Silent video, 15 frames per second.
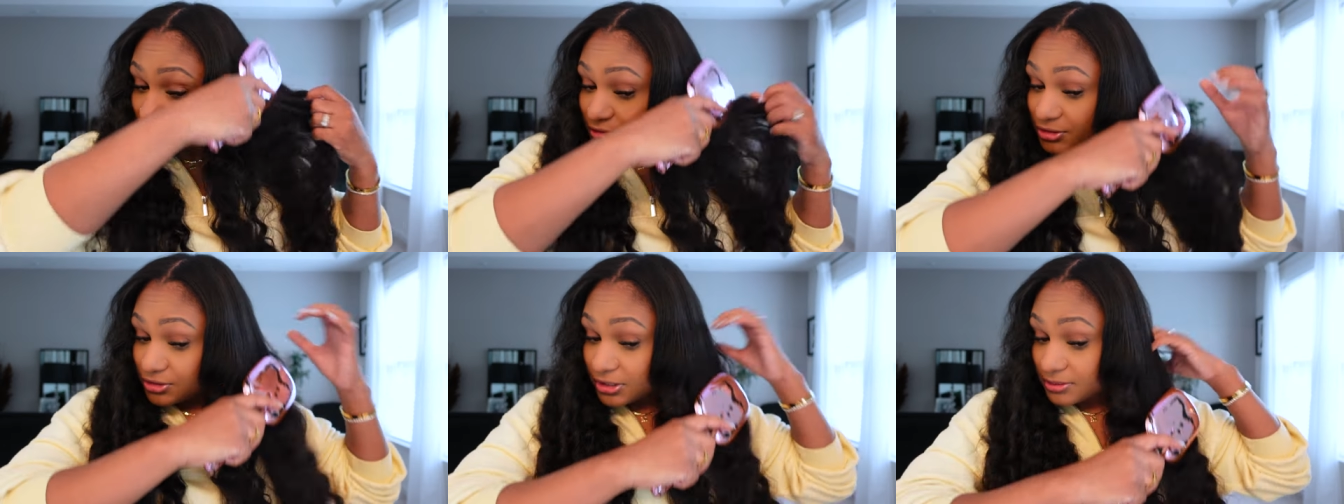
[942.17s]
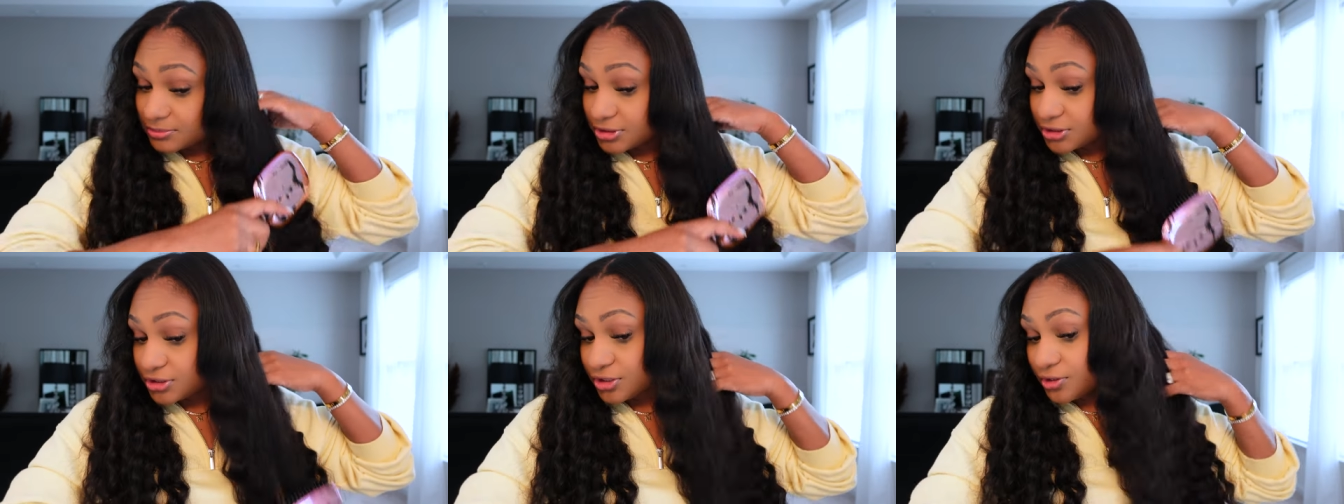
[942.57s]
So I'm
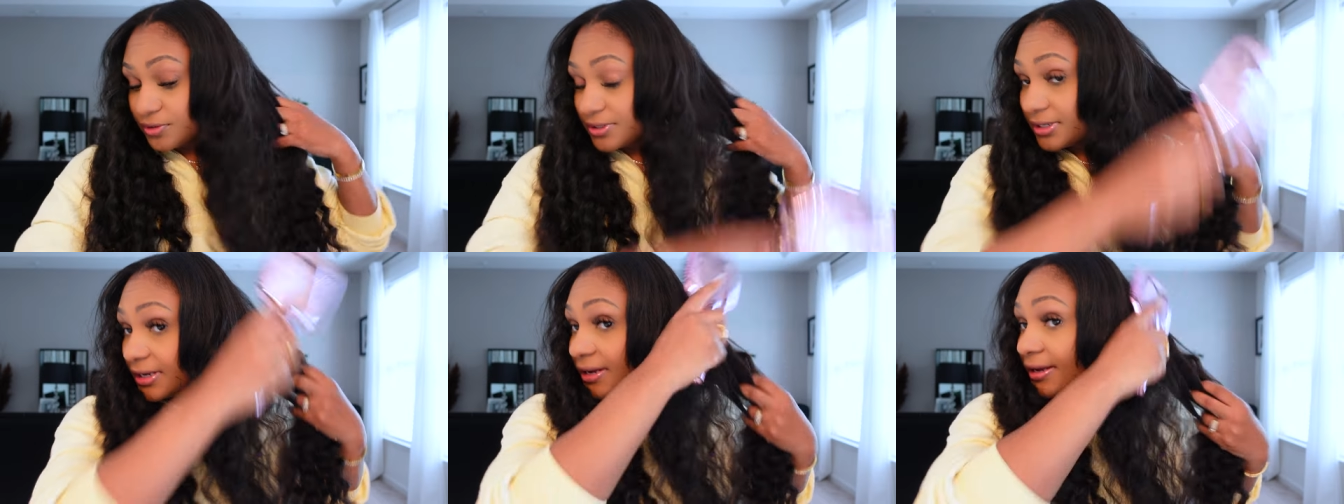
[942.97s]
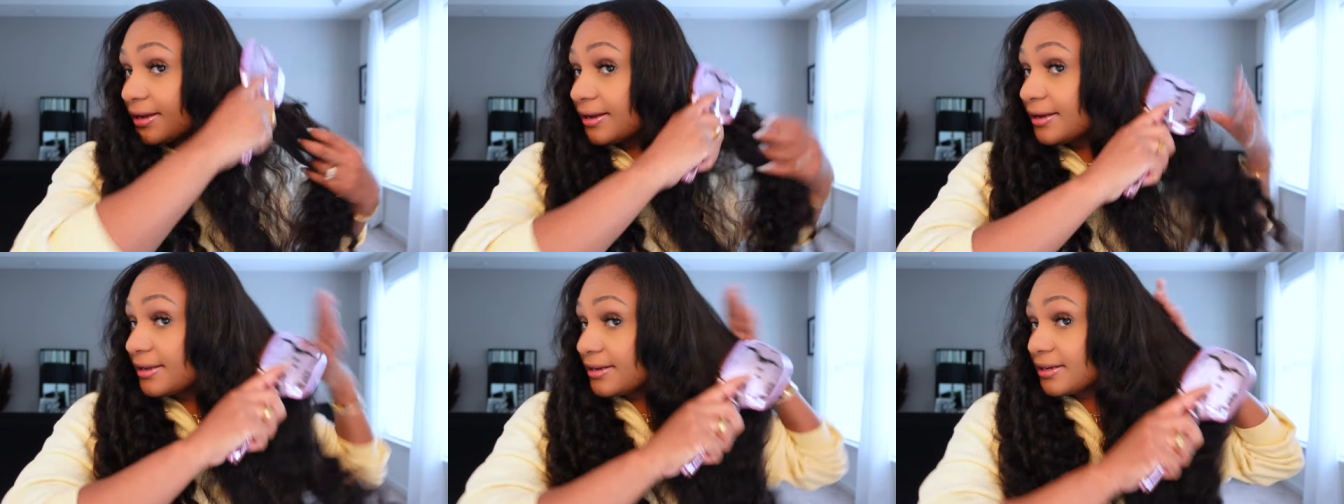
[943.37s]
just going
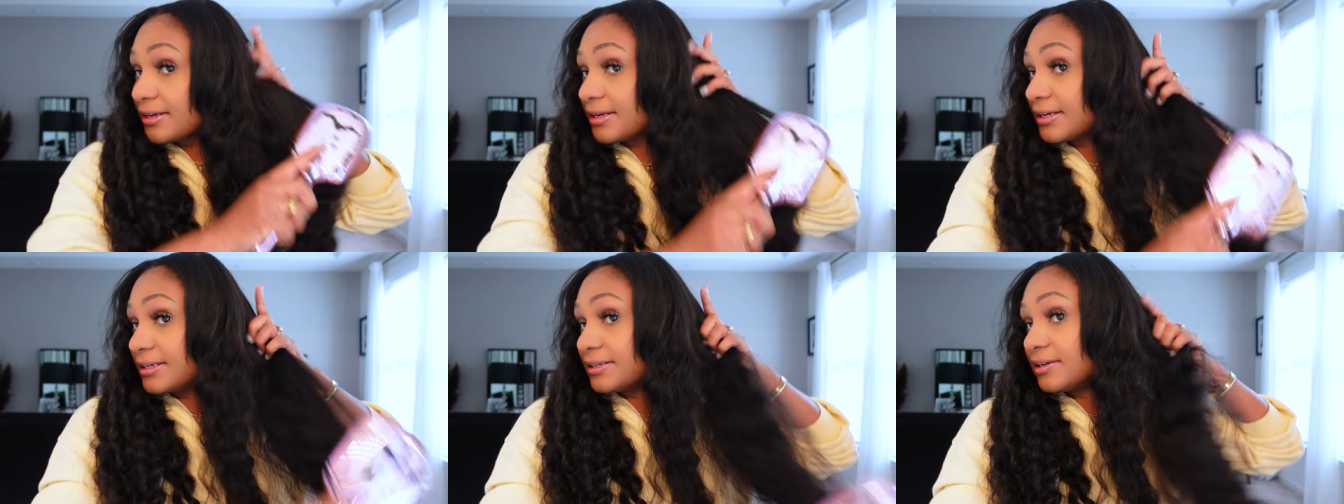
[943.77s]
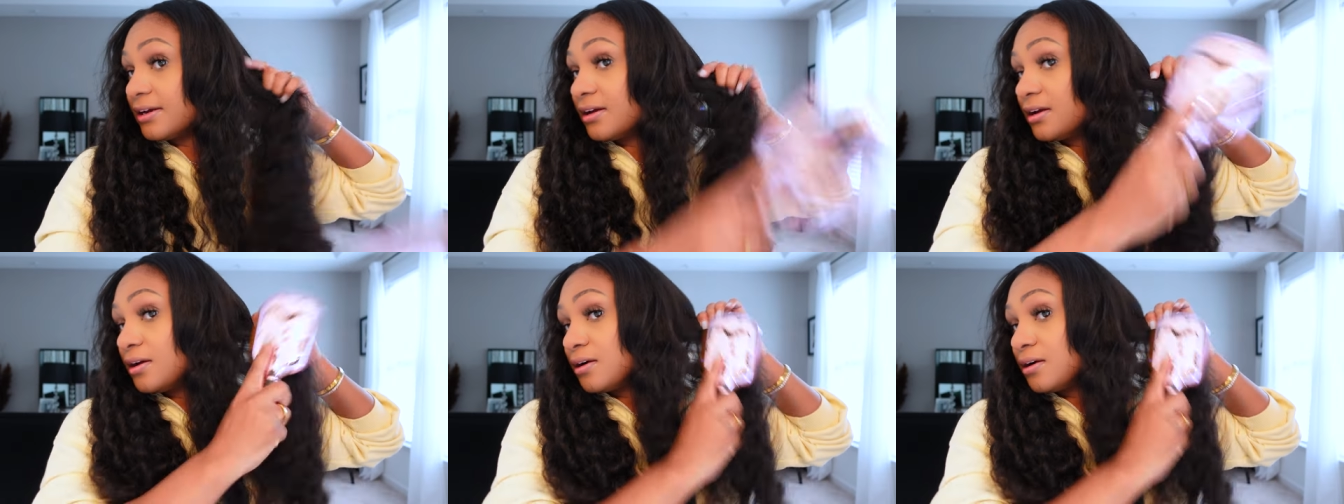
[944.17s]
ahead and